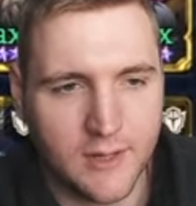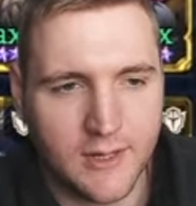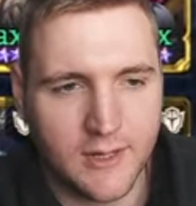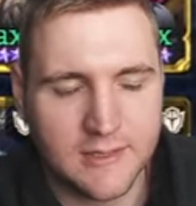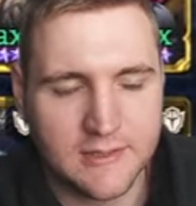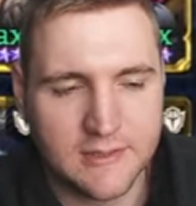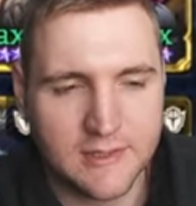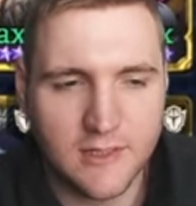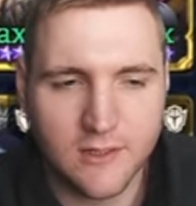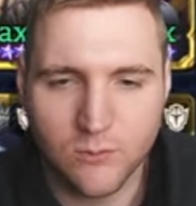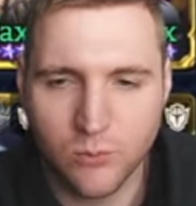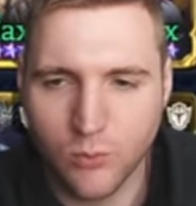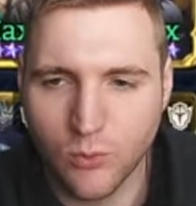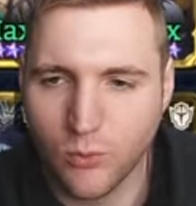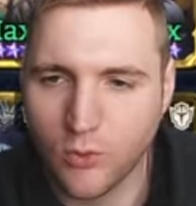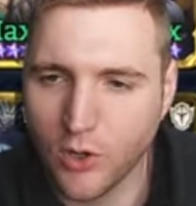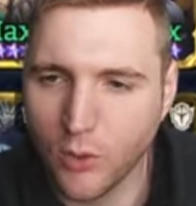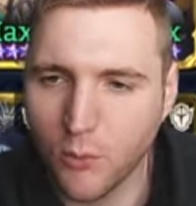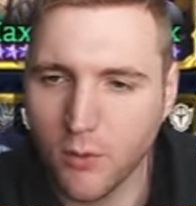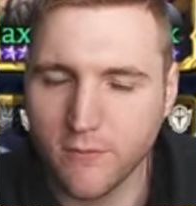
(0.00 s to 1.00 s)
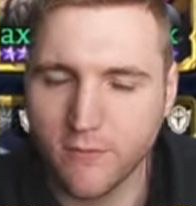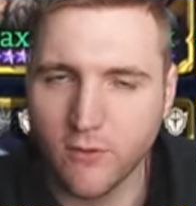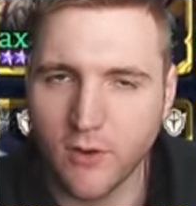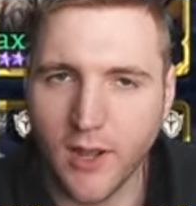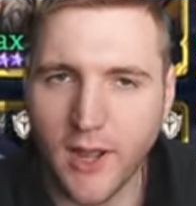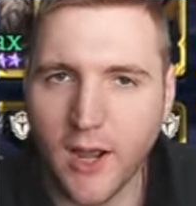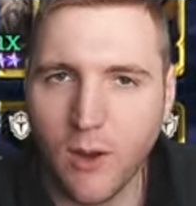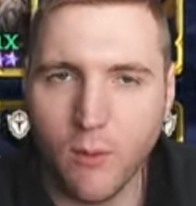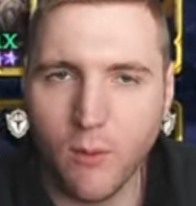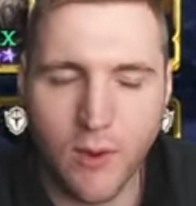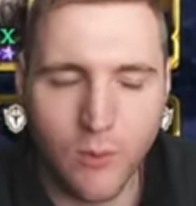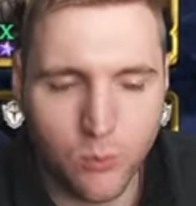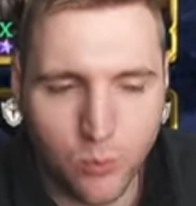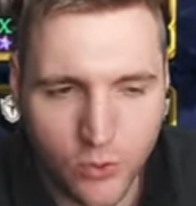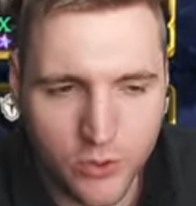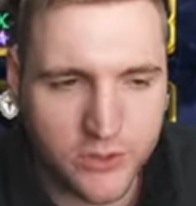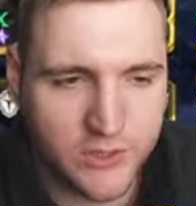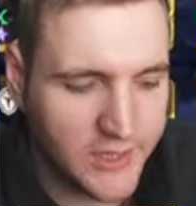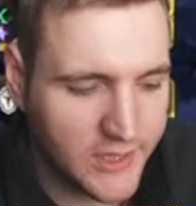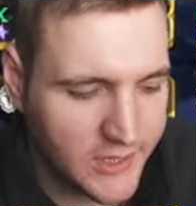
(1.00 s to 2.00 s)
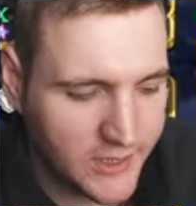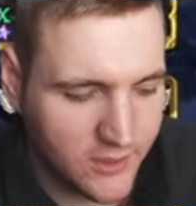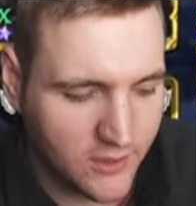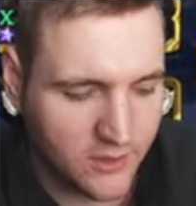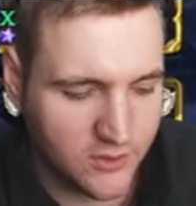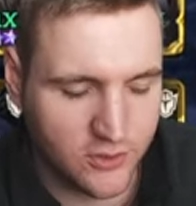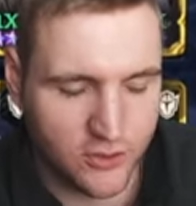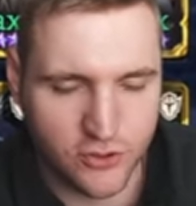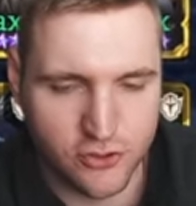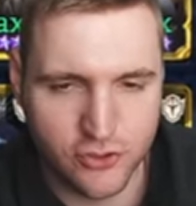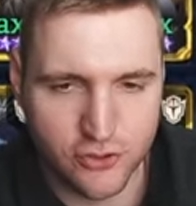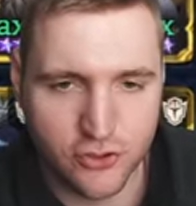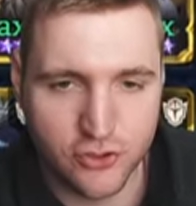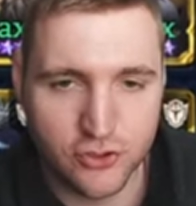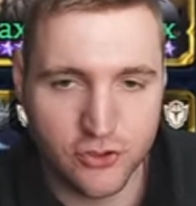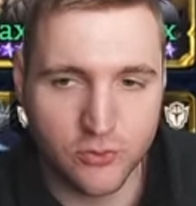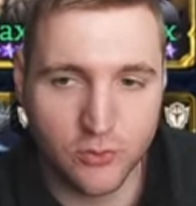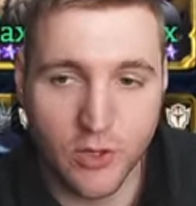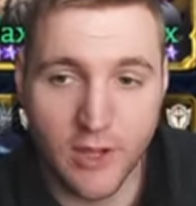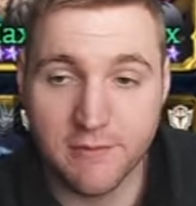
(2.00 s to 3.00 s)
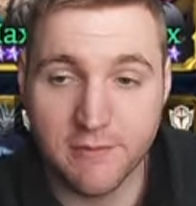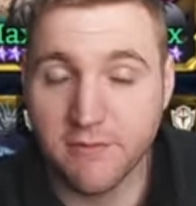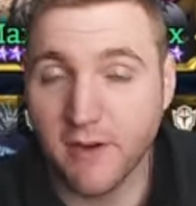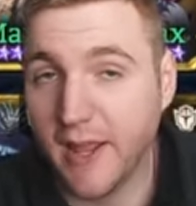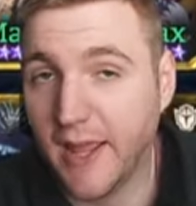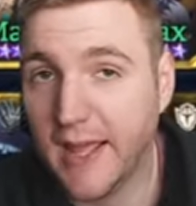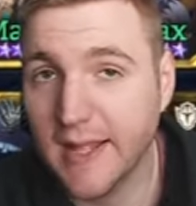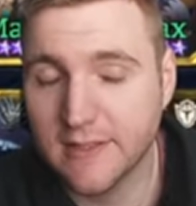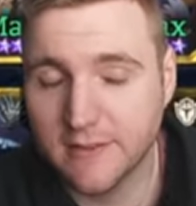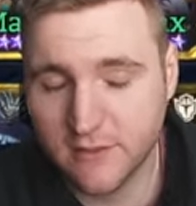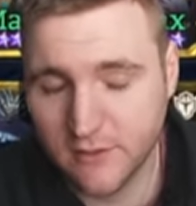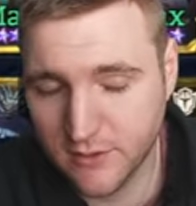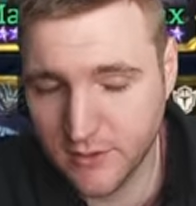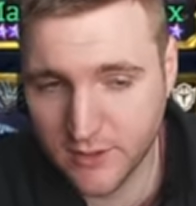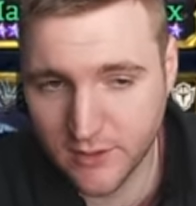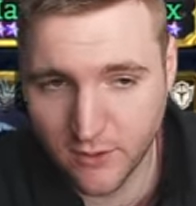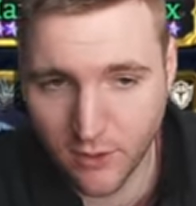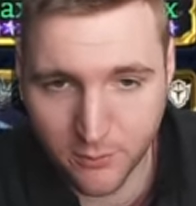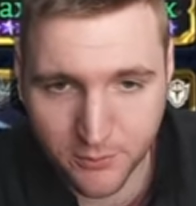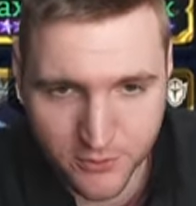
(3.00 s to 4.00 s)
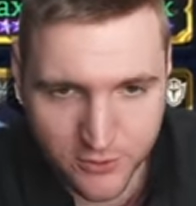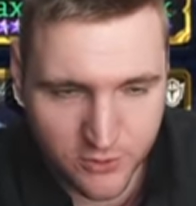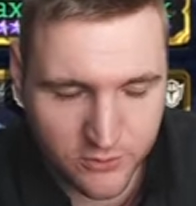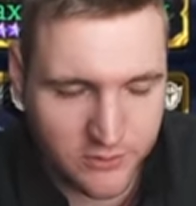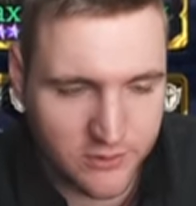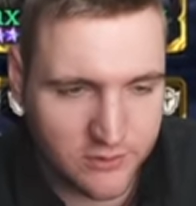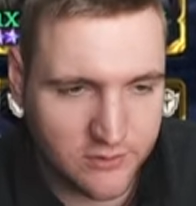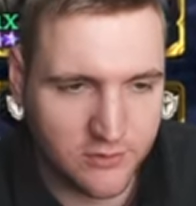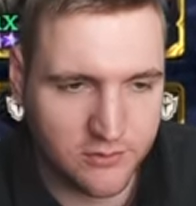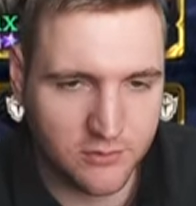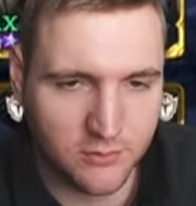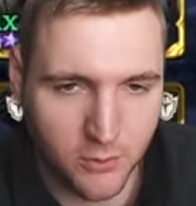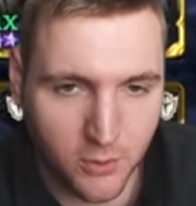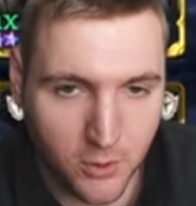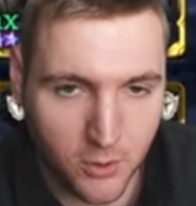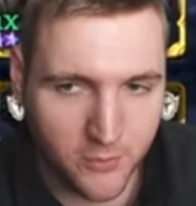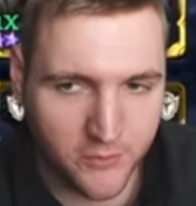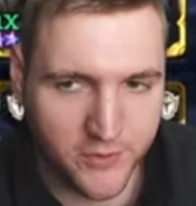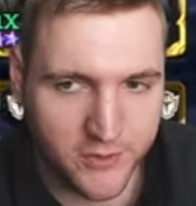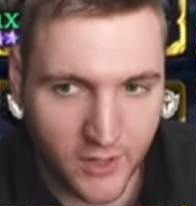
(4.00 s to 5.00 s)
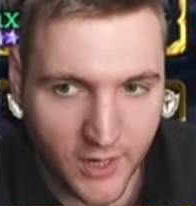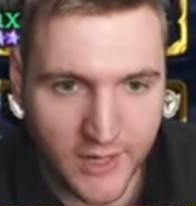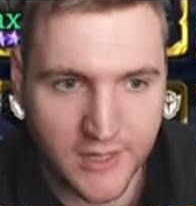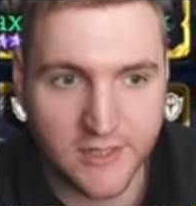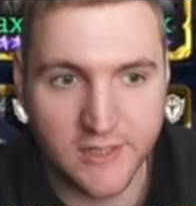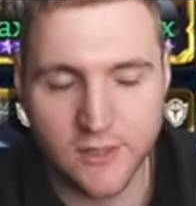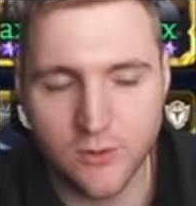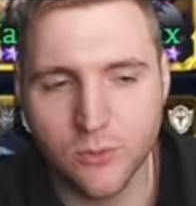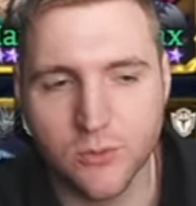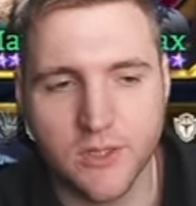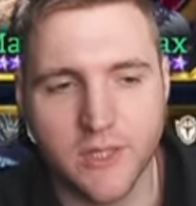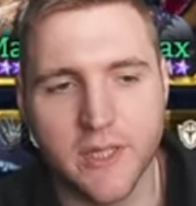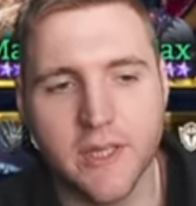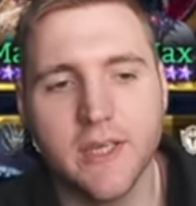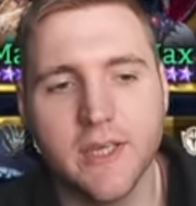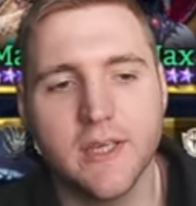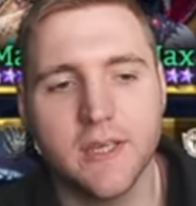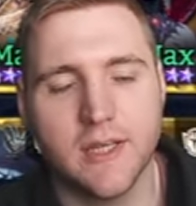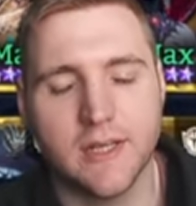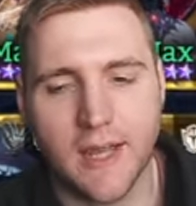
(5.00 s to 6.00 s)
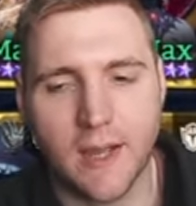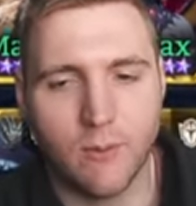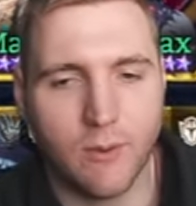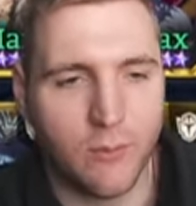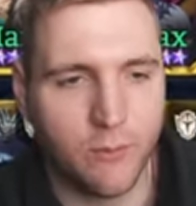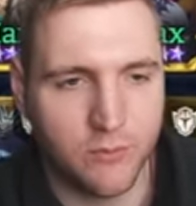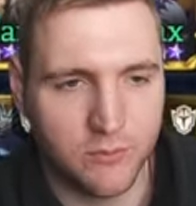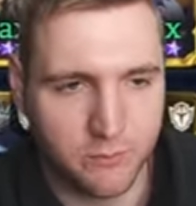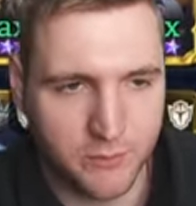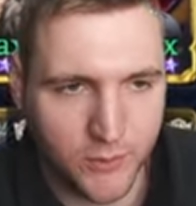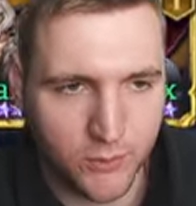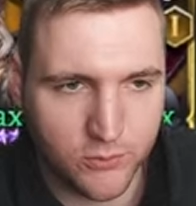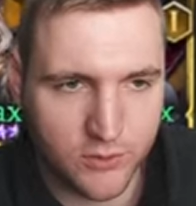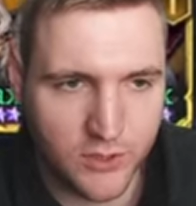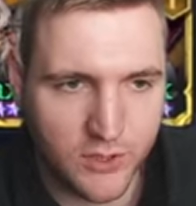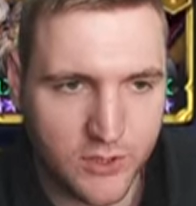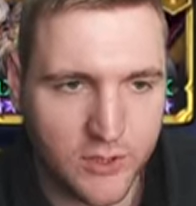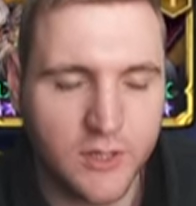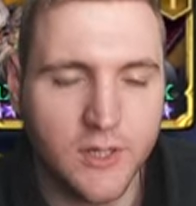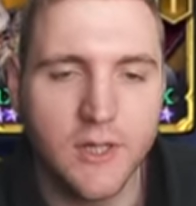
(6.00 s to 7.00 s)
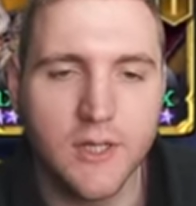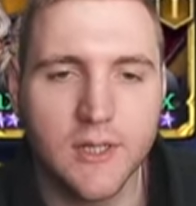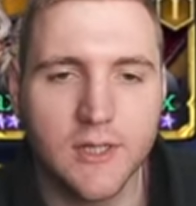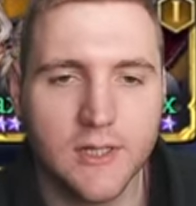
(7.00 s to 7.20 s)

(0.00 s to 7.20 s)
I think we'll go over how I would gear her sh if I had the opportunity to put her in ideal gear, and how I would build her,